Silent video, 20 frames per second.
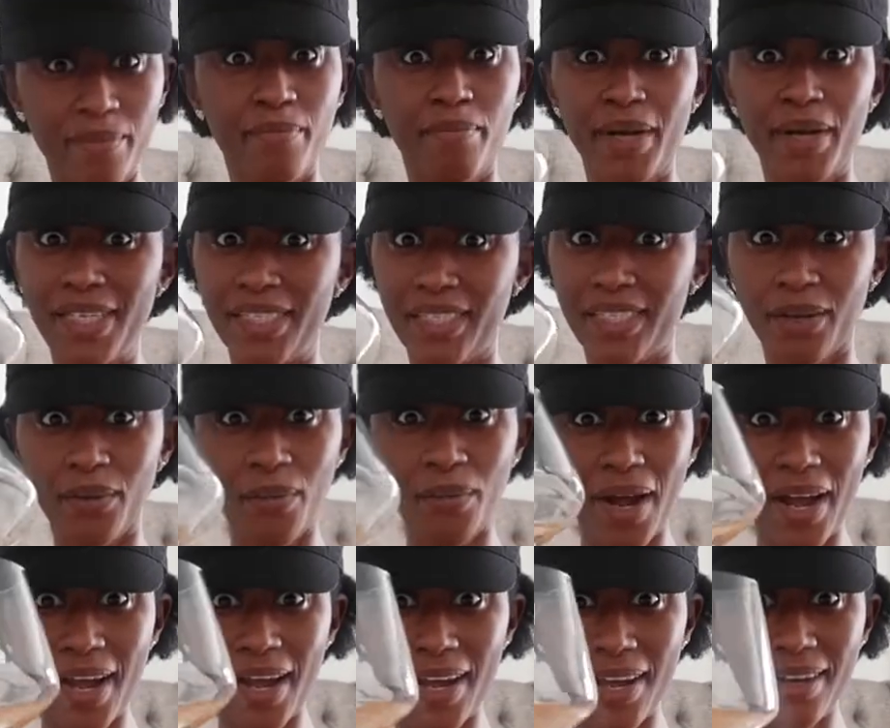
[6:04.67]
budget
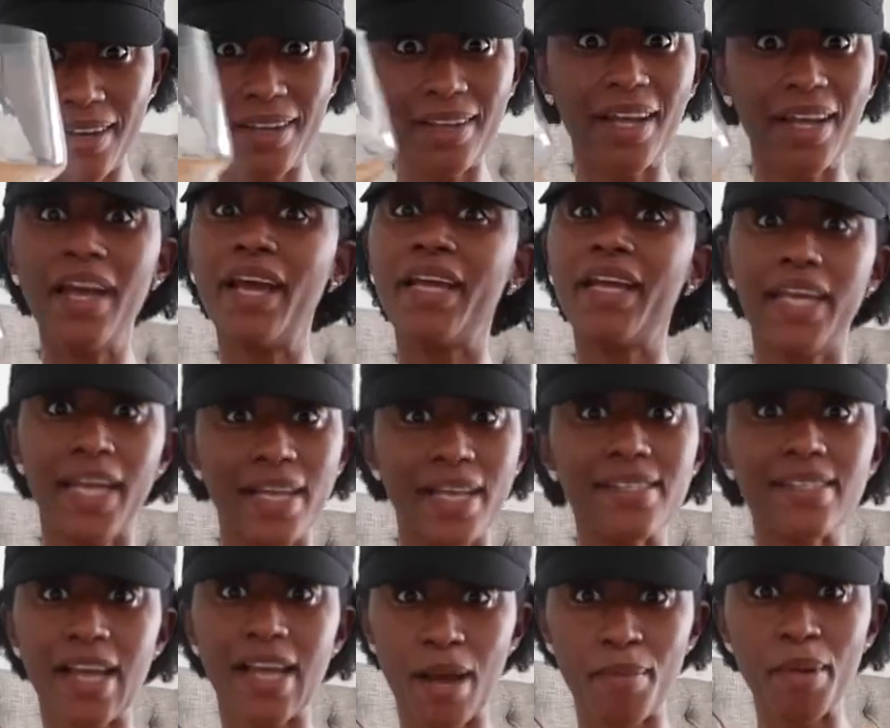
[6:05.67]
wine
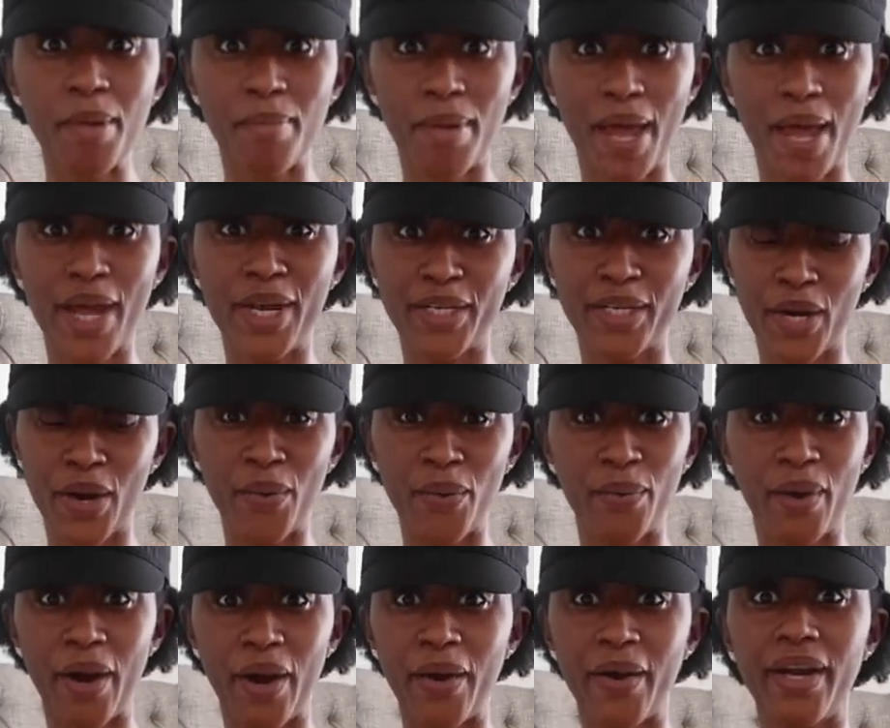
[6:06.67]
it's coming back
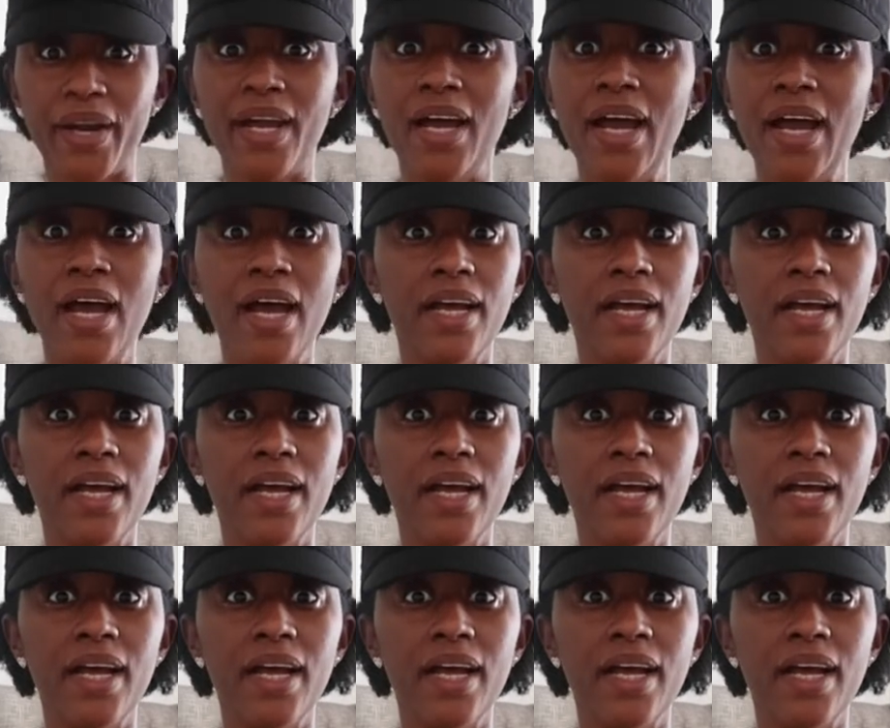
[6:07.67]
don't worry